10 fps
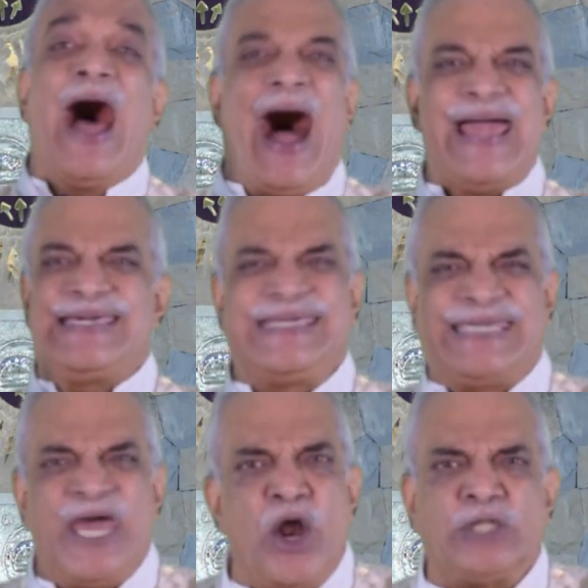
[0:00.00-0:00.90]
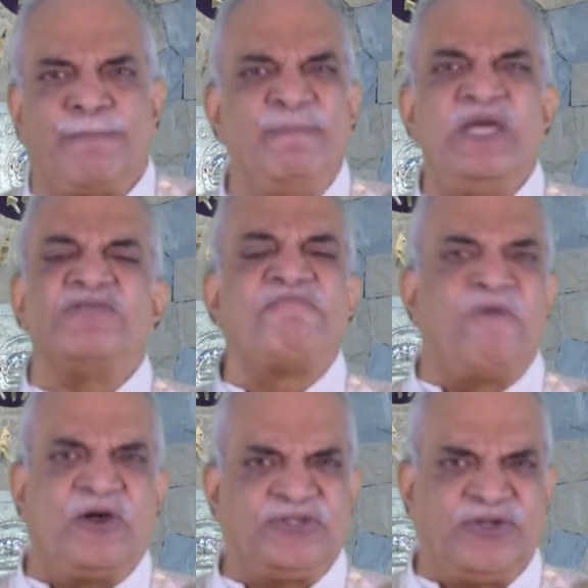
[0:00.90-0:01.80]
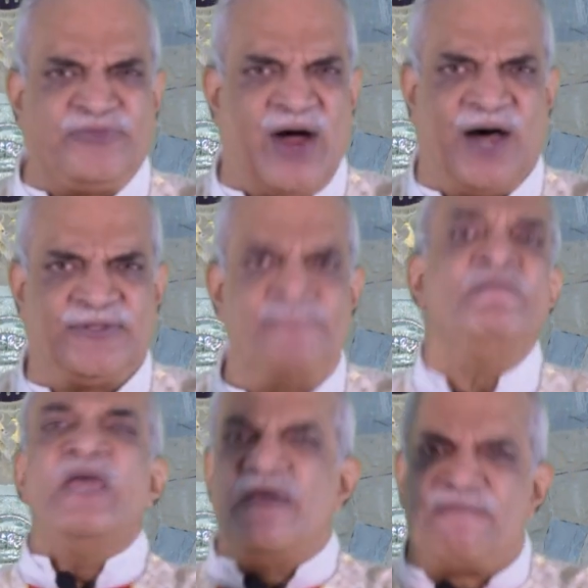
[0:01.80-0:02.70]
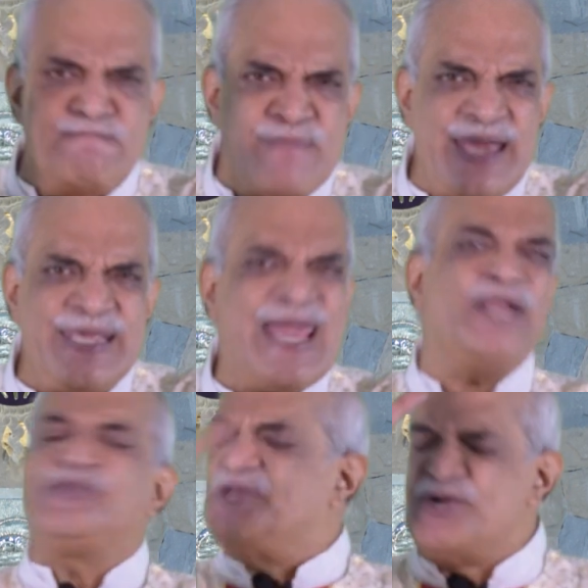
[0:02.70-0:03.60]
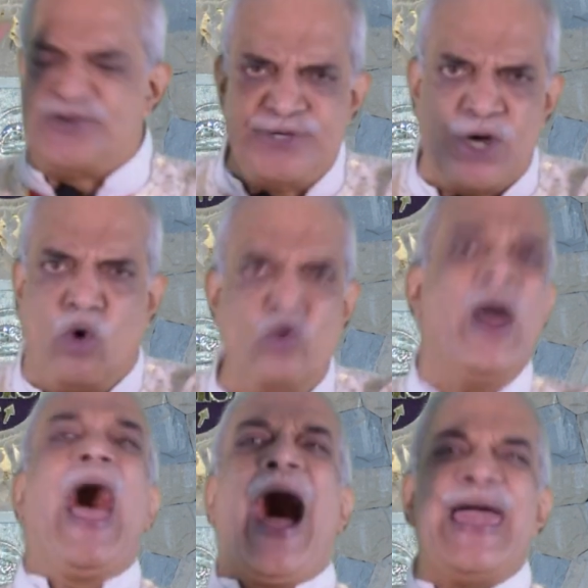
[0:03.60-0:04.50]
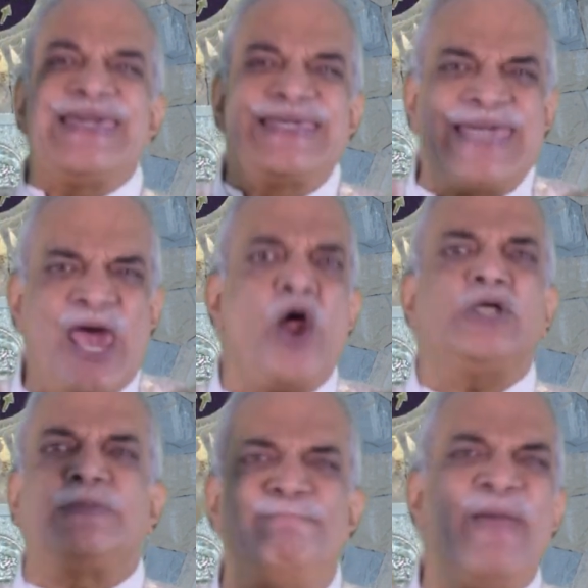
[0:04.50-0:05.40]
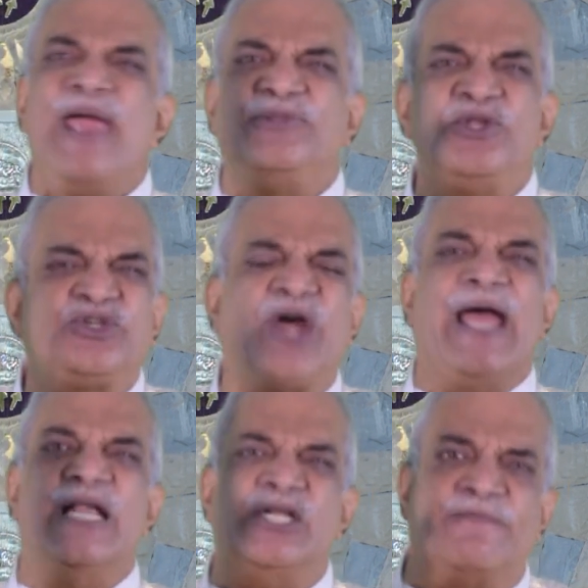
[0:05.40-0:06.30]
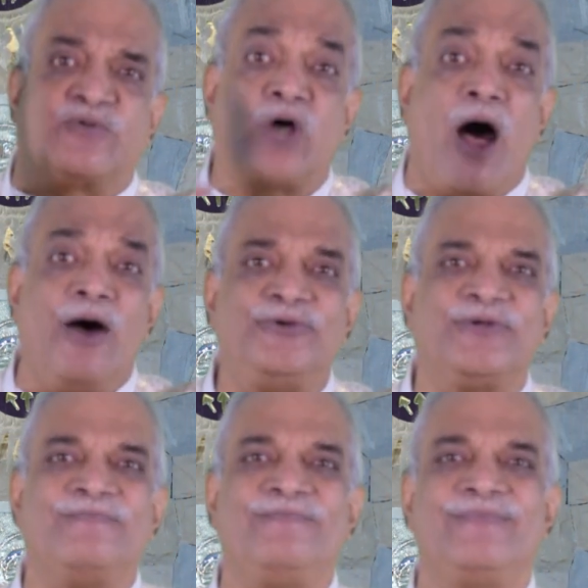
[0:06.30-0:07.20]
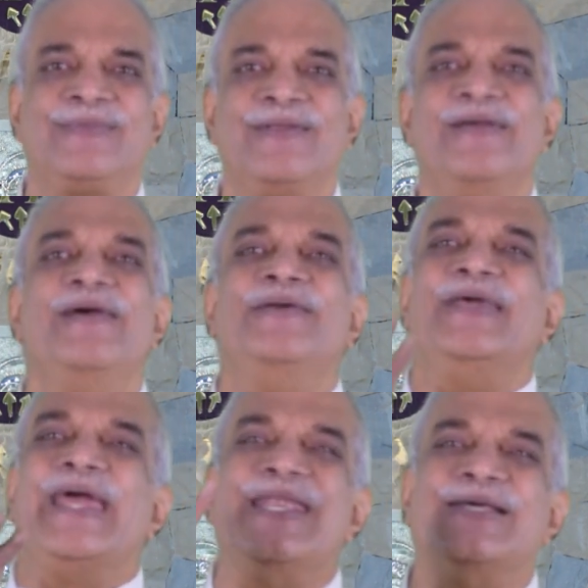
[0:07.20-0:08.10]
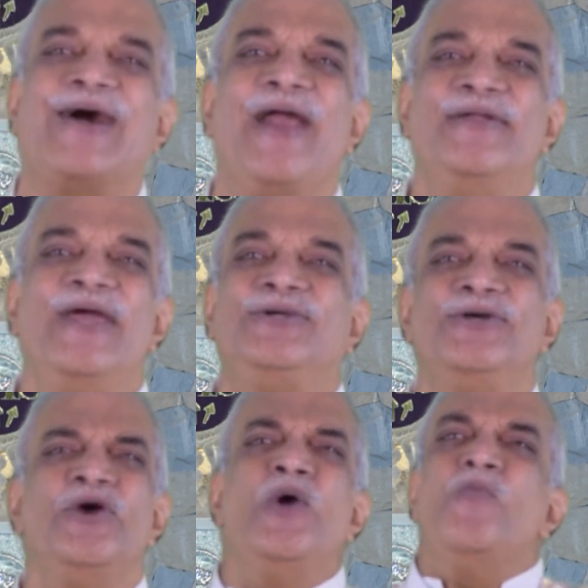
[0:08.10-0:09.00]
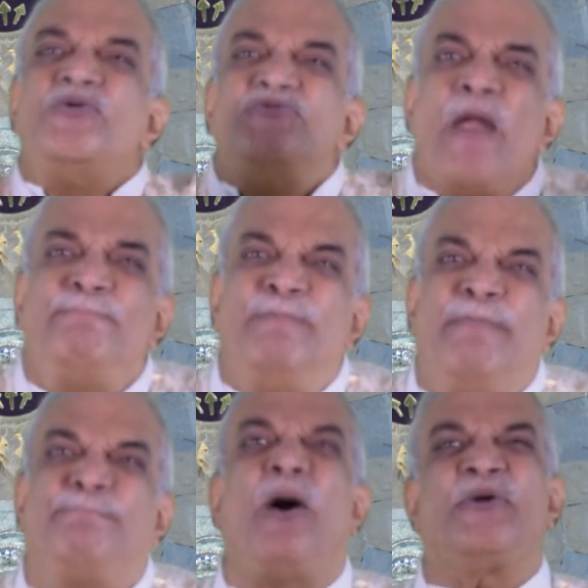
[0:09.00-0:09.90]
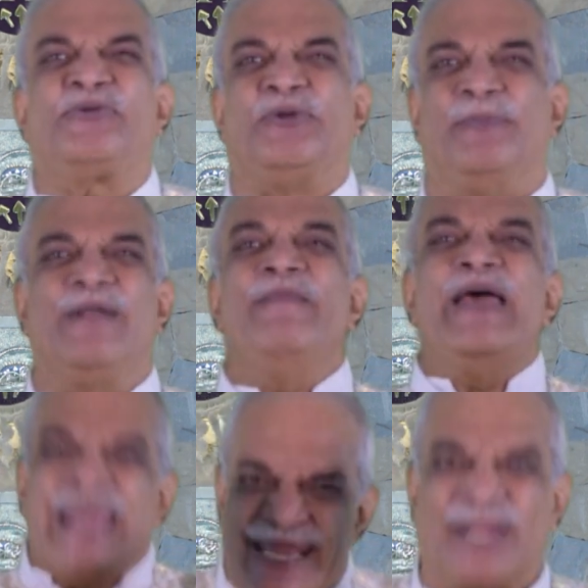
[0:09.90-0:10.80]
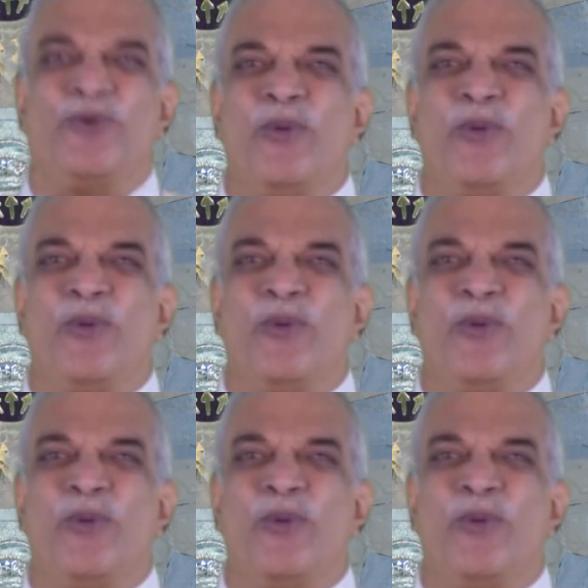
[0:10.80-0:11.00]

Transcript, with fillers: I cannot be the foster father. If Mary had said, no, I cannot bear the child of God the incarnation would not be possible. In other